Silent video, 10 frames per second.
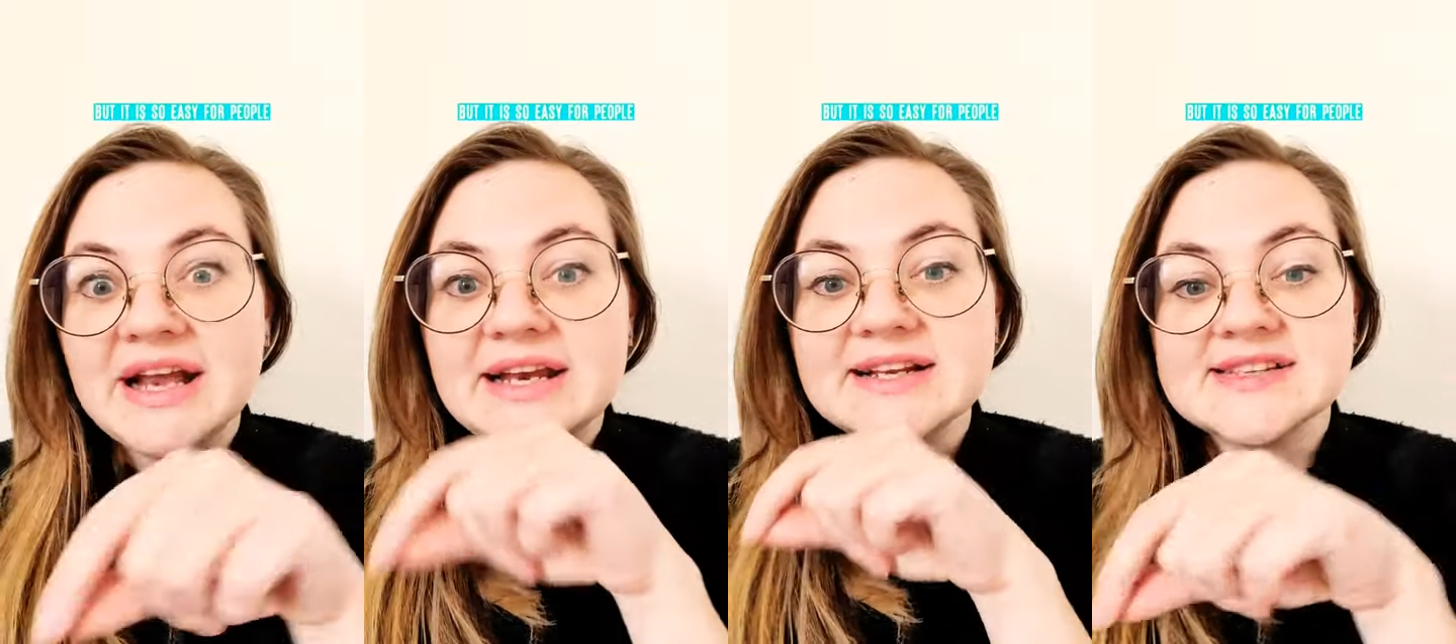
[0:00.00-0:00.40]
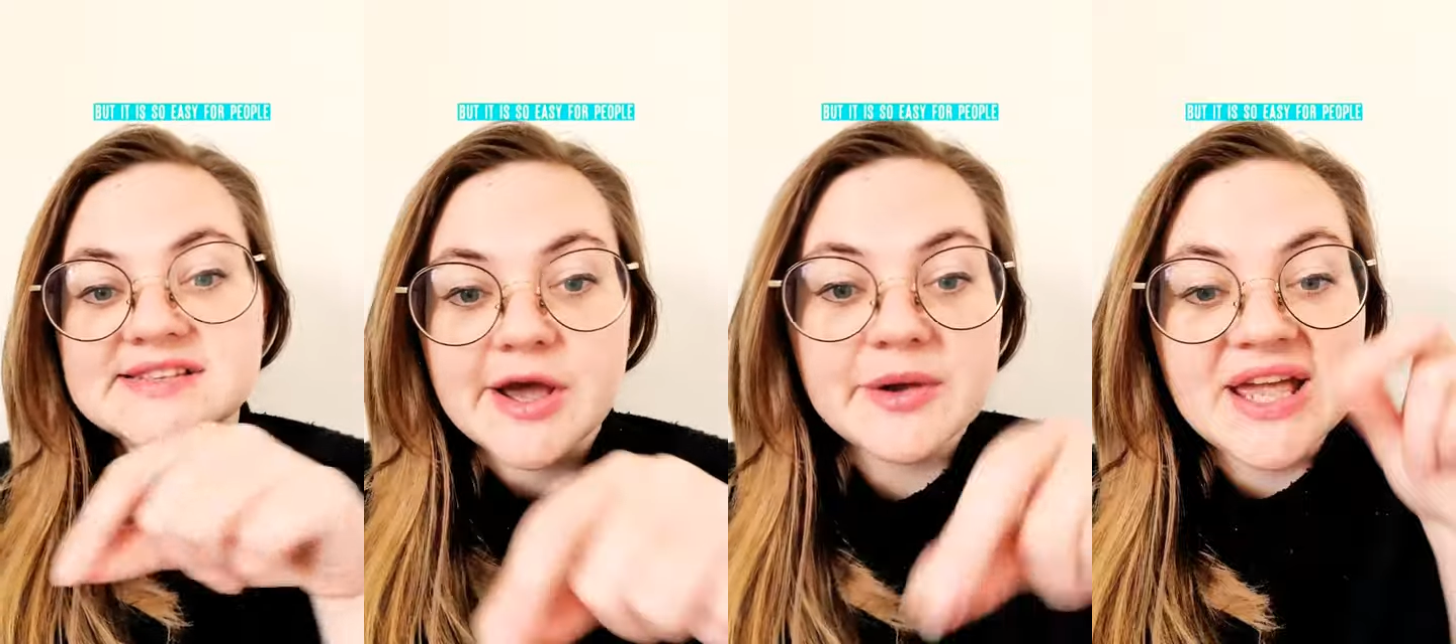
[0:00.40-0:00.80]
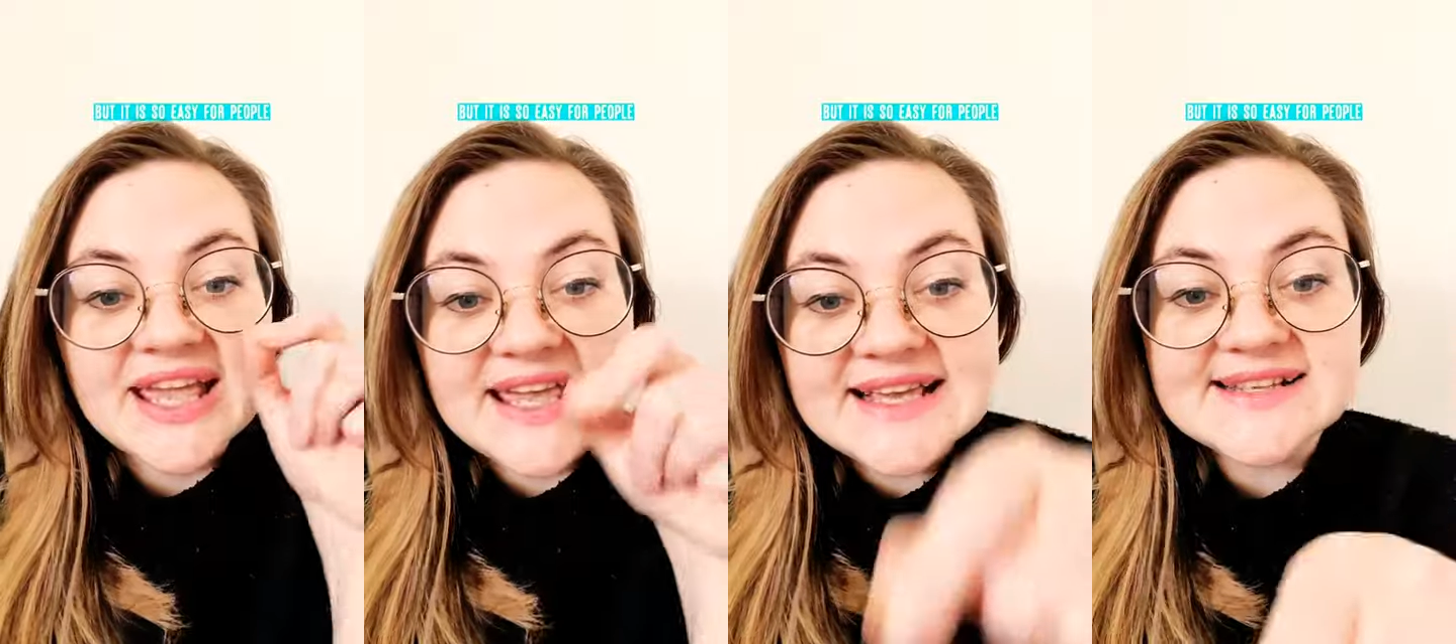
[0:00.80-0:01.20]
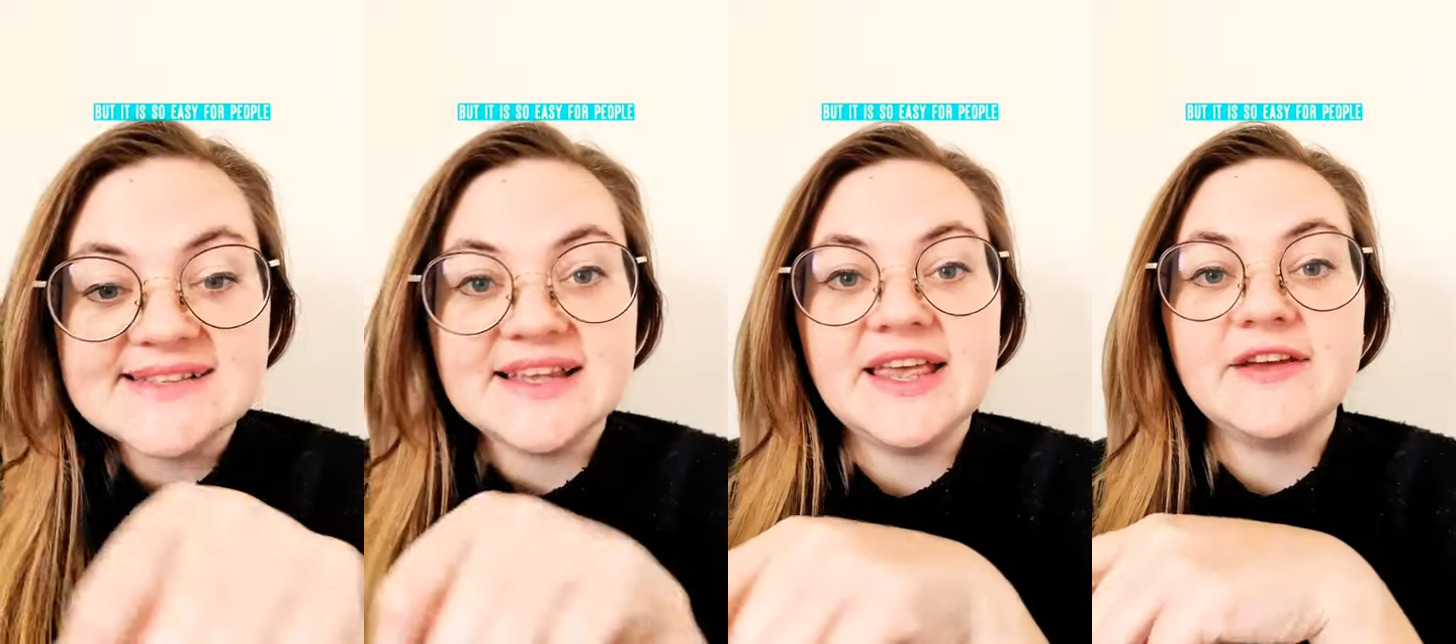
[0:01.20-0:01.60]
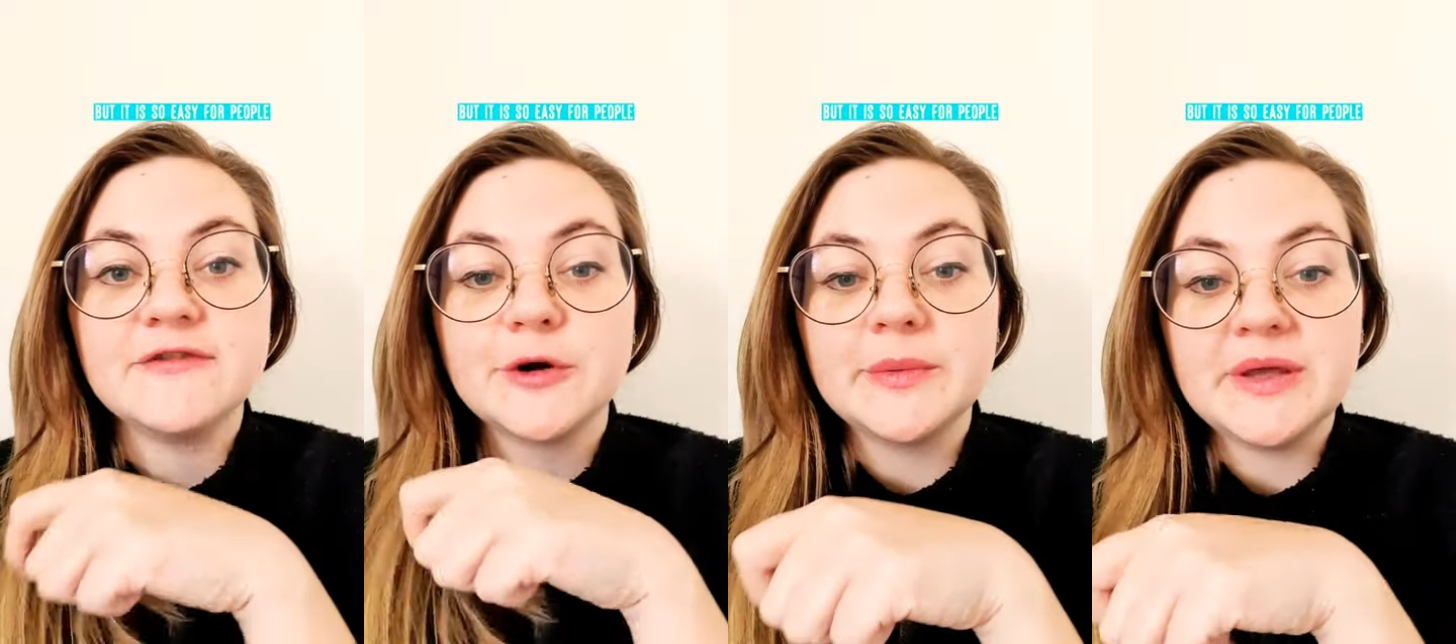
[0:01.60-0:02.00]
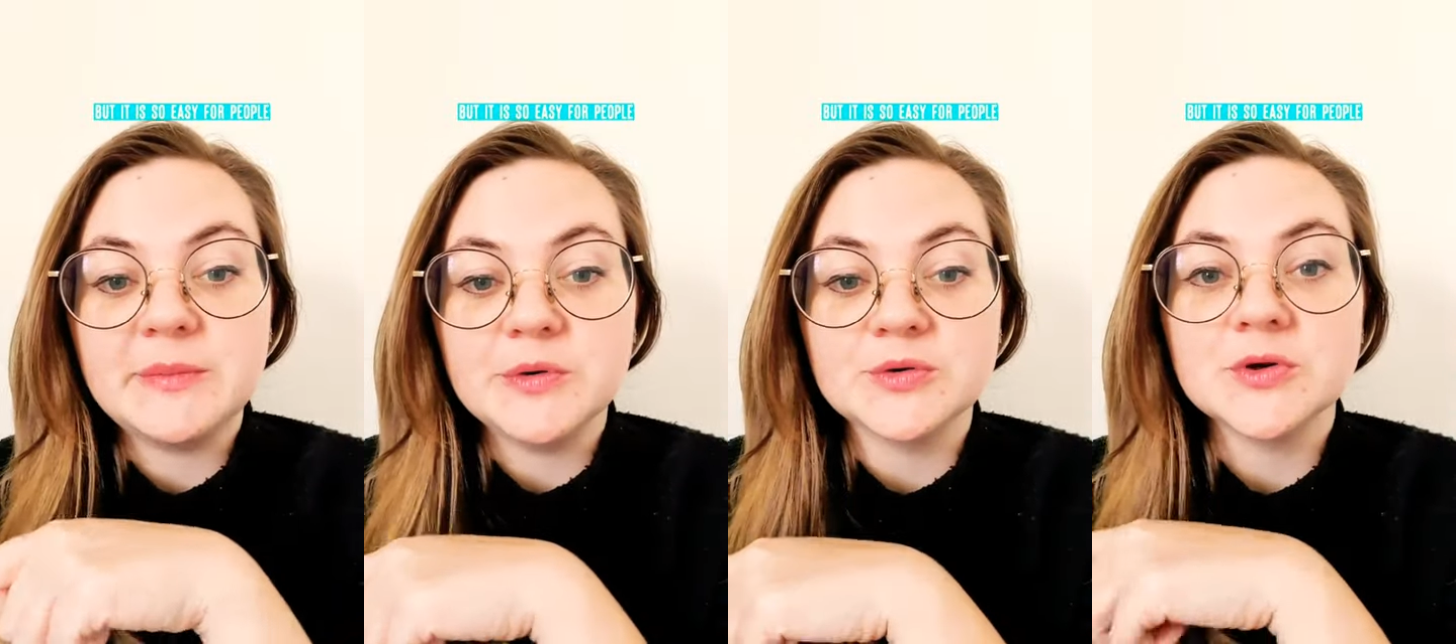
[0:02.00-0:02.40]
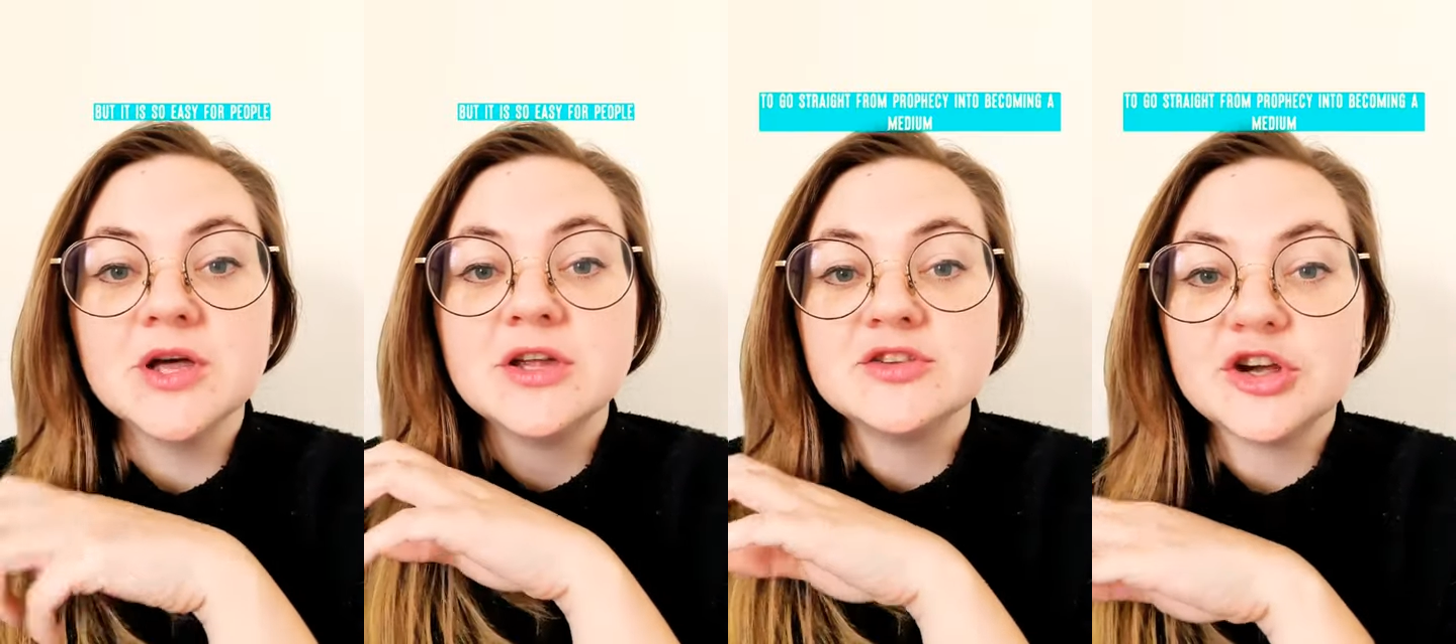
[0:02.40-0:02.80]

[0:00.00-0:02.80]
But it is so easy for people